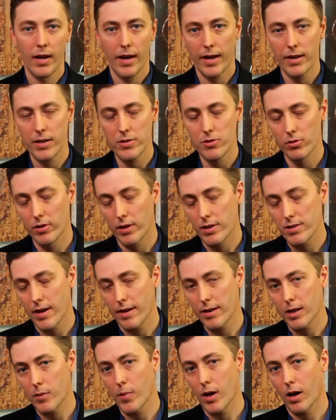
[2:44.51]
And it's really
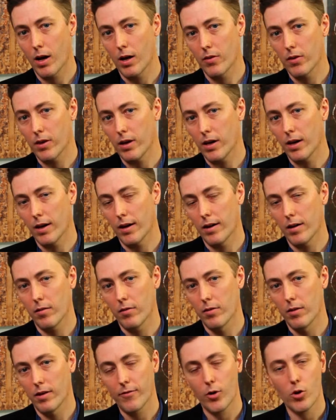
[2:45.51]
exciting to be on
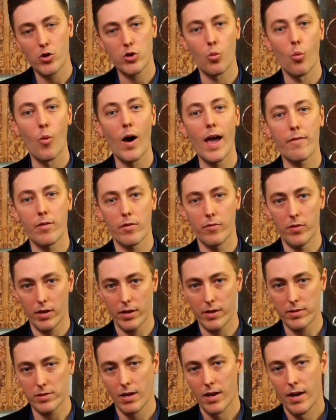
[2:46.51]
the first wave of
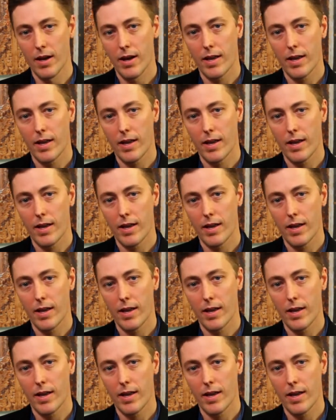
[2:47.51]
this